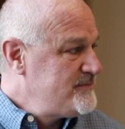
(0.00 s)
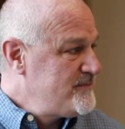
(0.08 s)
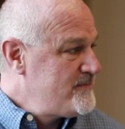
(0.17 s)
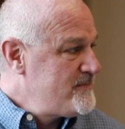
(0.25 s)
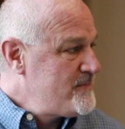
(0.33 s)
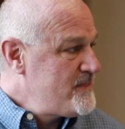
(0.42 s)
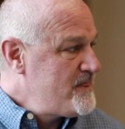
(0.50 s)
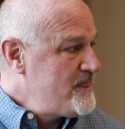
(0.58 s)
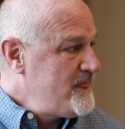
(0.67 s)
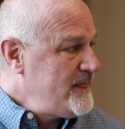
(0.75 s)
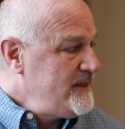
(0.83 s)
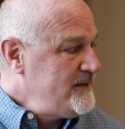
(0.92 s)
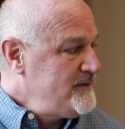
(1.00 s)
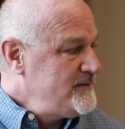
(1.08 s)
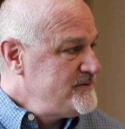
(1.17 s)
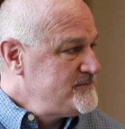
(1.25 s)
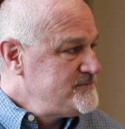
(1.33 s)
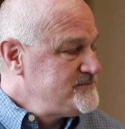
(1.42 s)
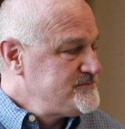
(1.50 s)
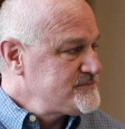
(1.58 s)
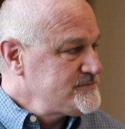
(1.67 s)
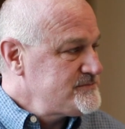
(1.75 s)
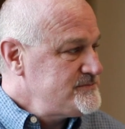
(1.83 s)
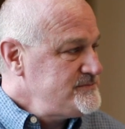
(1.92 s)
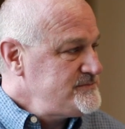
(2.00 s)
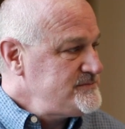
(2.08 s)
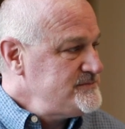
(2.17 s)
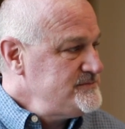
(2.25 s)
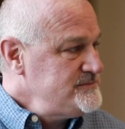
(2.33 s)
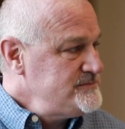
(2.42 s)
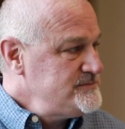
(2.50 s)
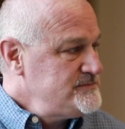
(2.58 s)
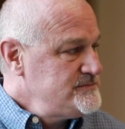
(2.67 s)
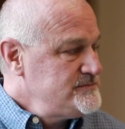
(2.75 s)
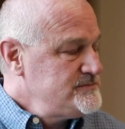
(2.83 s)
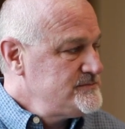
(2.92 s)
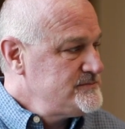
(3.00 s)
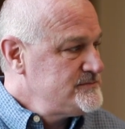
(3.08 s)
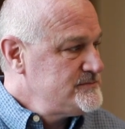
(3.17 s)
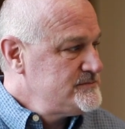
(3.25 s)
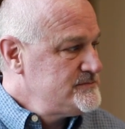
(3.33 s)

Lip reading: This person isn't speaking.